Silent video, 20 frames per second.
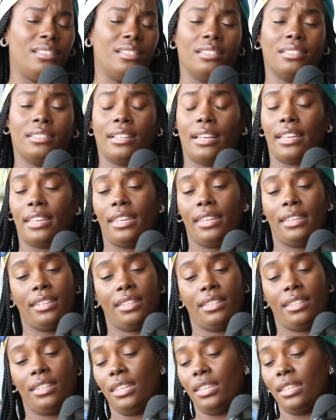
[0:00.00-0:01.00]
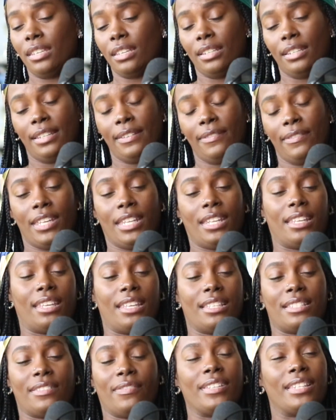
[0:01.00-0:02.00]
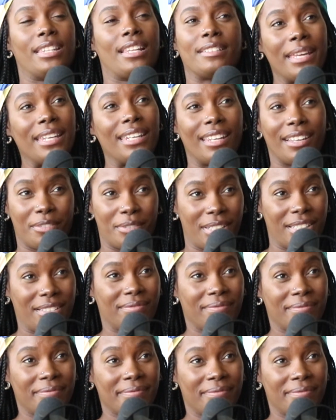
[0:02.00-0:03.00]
He couldn't even get a kiss if his life depended on it.